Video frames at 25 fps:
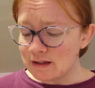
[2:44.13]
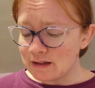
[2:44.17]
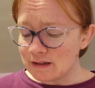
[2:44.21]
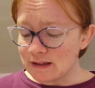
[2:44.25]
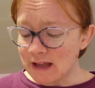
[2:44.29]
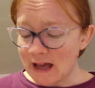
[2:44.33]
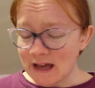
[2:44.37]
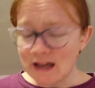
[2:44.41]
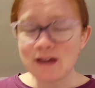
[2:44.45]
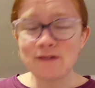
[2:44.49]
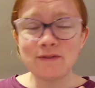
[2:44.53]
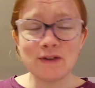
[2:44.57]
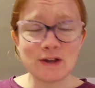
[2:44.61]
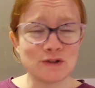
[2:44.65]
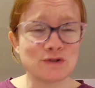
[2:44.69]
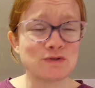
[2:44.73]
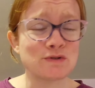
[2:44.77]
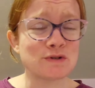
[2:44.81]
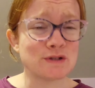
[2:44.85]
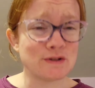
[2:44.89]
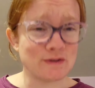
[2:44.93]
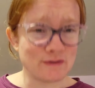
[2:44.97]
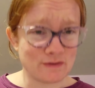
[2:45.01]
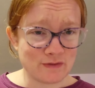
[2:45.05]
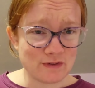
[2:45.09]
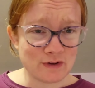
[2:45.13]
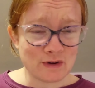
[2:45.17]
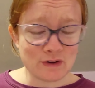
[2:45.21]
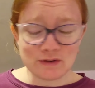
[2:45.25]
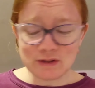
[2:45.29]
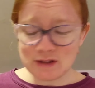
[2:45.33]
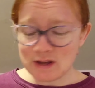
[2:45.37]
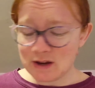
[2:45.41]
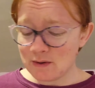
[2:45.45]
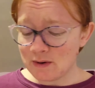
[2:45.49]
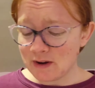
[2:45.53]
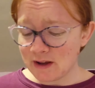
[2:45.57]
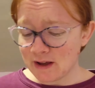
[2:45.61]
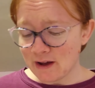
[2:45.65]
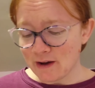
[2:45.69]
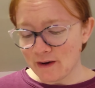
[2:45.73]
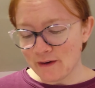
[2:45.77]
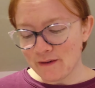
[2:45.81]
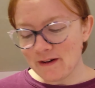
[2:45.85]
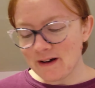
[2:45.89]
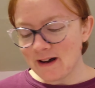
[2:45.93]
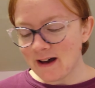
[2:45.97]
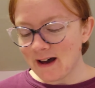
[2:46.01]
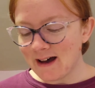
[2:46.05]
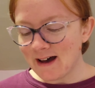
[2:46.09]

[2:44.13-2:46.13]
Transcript: lack of interest in food, there we go,